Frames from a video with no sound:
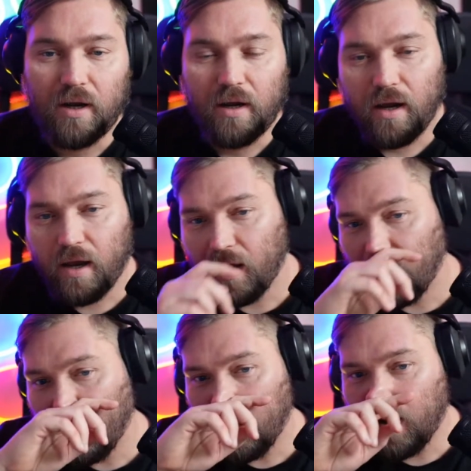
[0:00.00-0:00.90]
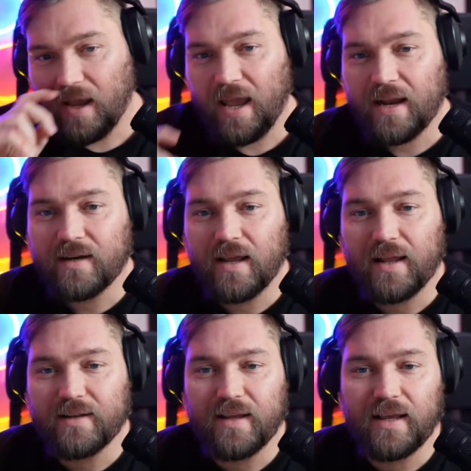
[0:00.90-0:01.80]
And
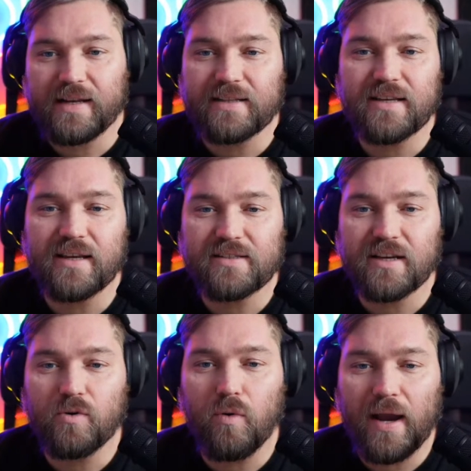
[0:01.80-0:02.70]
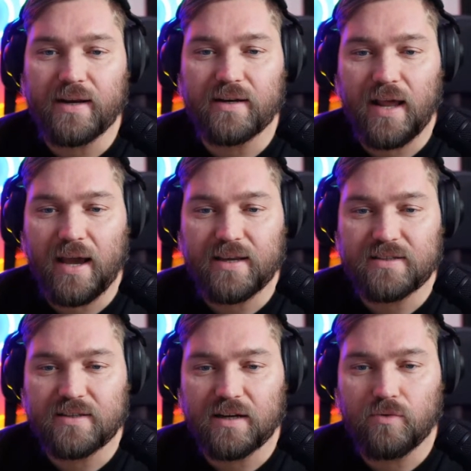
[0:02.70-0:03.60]
it's a quite
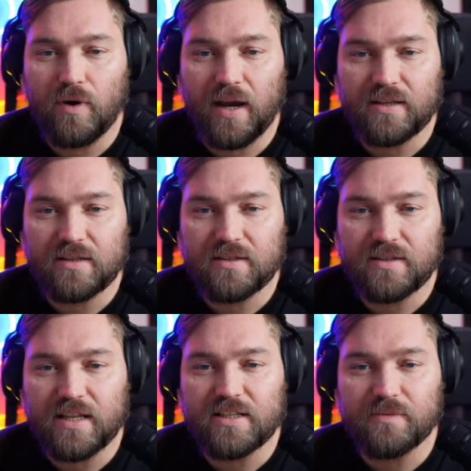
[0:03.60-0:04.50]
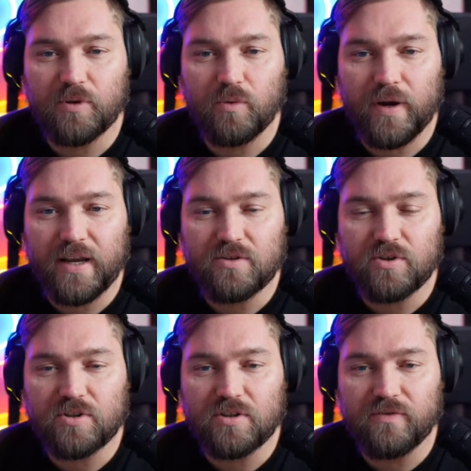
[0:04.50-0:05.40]
nice and quite sensible way
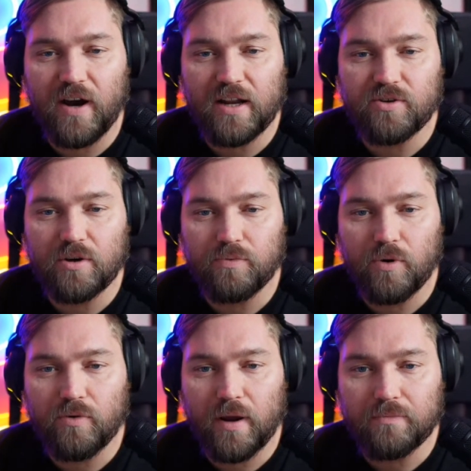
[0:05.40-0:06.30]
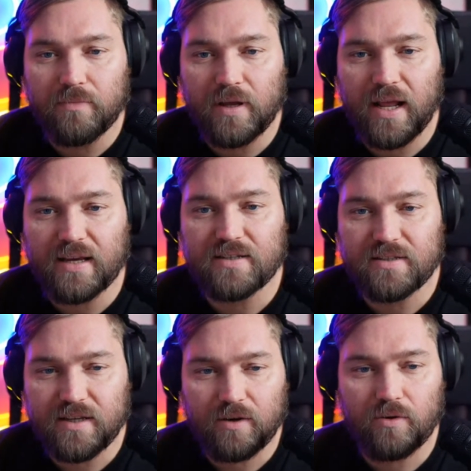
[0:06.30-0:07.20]
to divide your program and actually
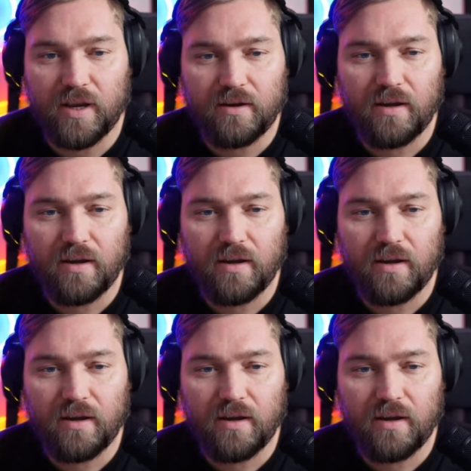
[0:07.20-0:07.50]
saying, okay,